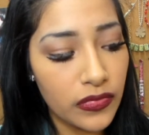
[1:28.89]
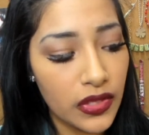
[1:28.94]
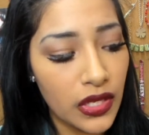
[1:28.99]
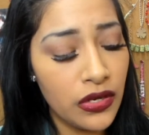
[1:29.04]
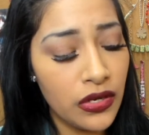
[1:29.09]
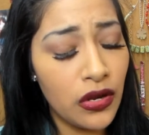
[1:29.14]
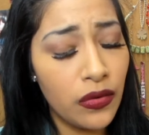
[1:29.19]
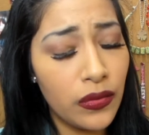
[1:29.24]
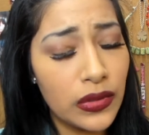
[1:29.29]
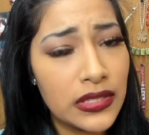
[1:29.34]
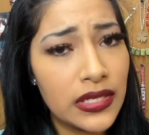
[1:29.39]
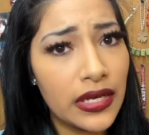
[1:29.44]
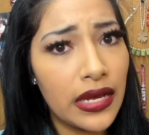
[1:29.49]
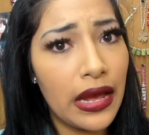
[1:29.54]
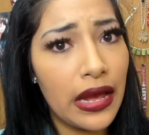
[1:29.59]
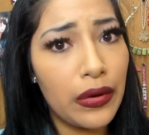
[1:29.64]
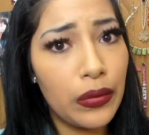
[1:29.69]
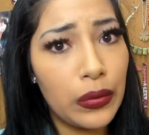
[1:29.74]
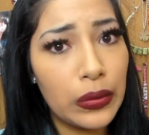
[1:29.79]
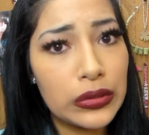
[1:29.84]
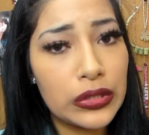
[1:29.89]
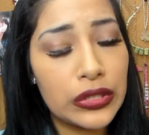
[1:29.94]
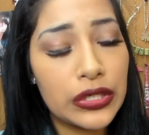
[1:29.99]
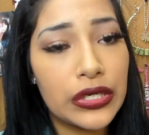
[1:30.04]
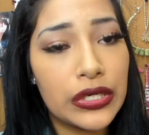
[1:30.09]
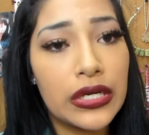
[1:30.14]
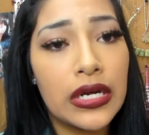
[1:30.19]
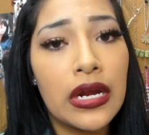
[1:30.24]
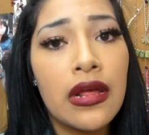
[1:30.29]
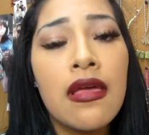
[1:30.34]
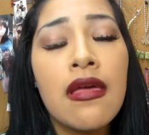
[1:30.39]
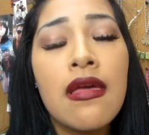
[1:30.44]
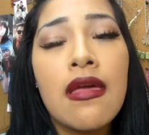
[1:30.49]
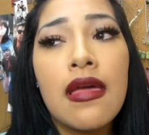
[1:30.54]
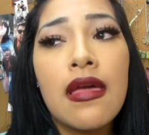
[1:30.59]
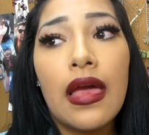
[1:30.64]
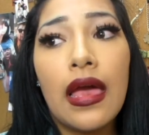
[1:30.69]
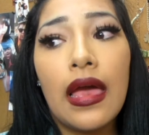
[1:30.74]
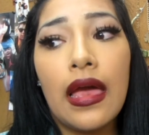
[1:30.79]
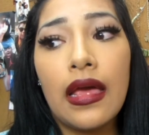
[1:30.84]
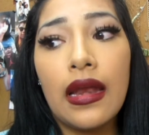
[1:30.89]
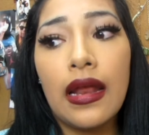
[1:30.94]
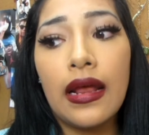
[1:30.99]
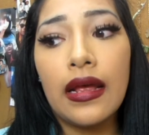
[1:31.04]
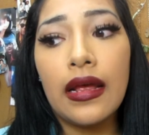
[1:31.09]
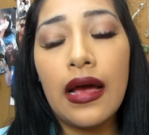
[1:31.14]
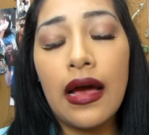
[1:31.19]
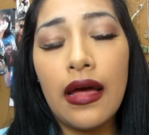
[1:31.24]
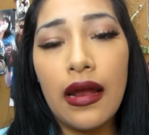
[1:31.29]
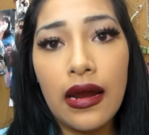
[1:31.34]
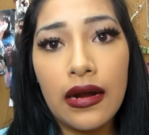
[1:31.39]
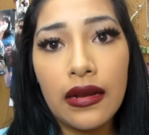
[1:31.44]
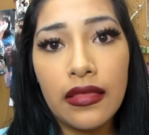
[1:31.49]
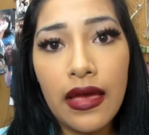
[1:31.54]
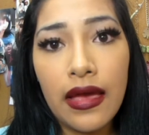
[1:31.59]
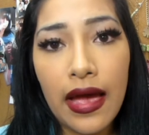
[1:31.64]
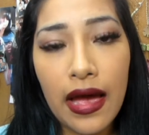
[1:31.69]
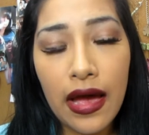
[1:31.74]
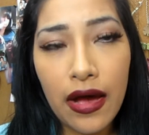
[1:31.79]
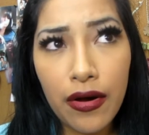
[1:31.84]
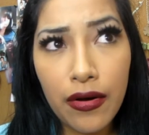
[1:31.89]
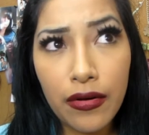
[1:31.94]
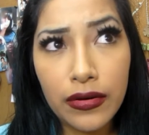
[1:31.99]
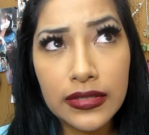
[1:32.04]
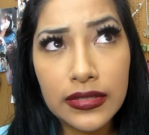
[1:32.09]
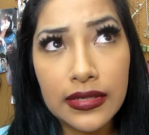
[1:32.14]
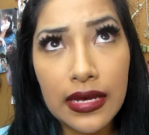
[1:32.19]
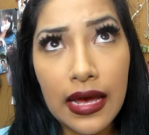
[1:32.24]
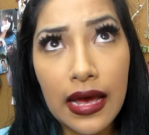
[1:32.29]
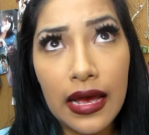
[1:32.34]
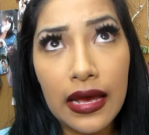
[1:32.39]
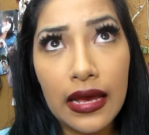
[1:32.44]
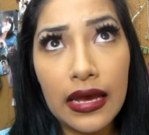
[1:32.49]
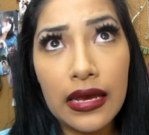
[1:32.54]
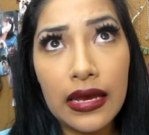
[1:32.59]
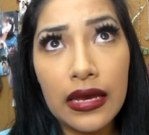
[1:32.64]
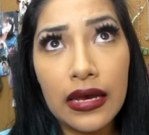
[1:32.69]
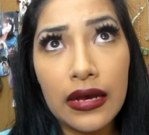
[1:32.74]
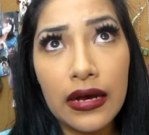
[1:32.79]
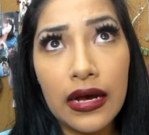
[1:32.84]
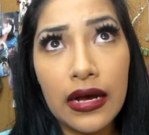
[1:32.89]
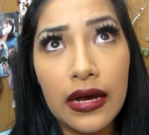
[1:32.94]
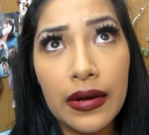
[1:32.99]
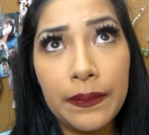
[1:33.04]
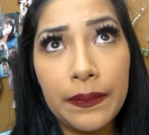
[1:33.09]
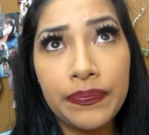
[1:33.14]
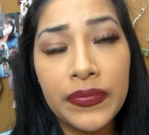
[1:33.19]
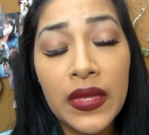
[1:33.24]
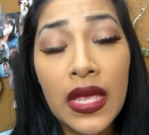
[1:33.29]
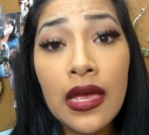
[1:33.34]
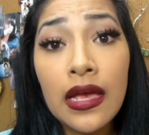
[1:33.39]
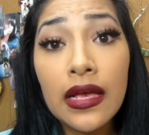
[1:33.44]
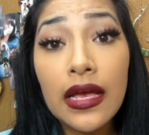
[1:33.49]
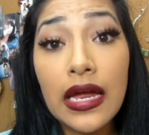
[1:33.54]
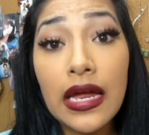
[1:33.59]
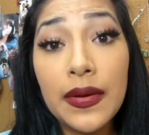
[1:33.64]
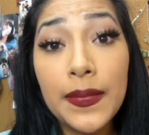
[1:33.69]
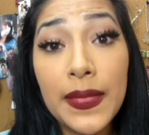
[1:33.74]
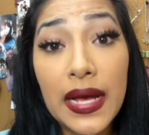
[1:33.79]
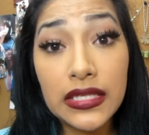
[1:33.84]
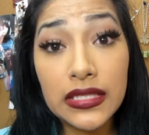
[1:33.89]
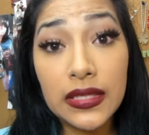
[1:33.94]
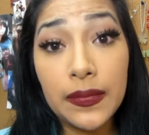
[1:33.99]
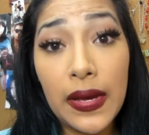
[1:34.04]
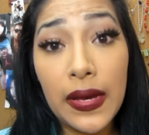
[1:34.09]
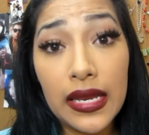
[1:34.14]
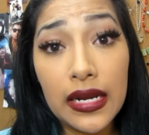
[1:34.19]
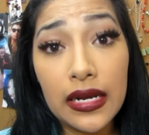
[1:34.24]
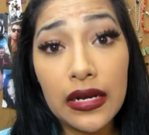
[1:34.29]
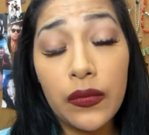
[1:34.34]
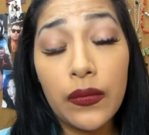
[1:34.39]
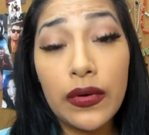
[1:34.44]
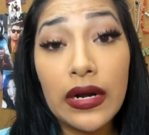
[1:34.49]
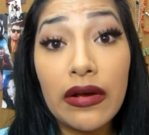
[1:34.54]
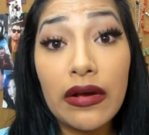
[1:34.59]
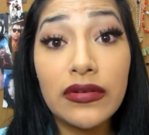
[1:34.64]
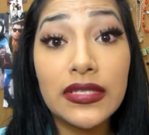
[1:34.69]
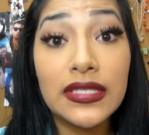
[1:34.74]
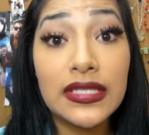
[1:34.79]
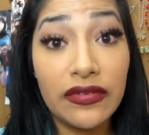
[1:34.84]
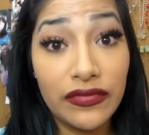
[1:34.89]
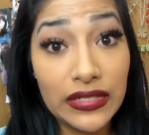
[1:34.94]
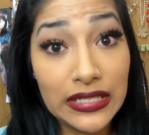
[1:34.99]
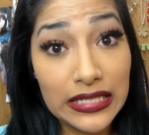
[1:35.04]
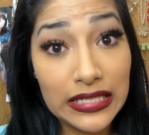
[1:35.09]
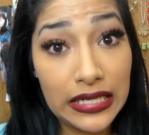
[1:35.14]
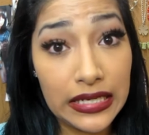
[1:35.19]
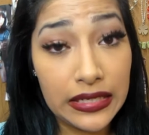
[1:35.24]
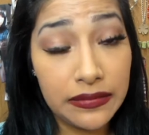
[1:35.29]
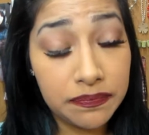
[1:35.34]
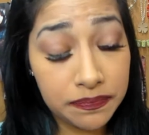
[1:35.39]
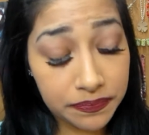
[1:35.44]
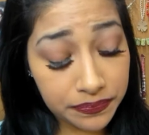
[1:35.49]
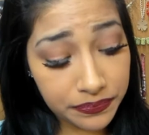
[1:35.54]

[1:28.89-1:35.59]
you know, once I got older and I got out of the house. I um, got emancipated when I was 17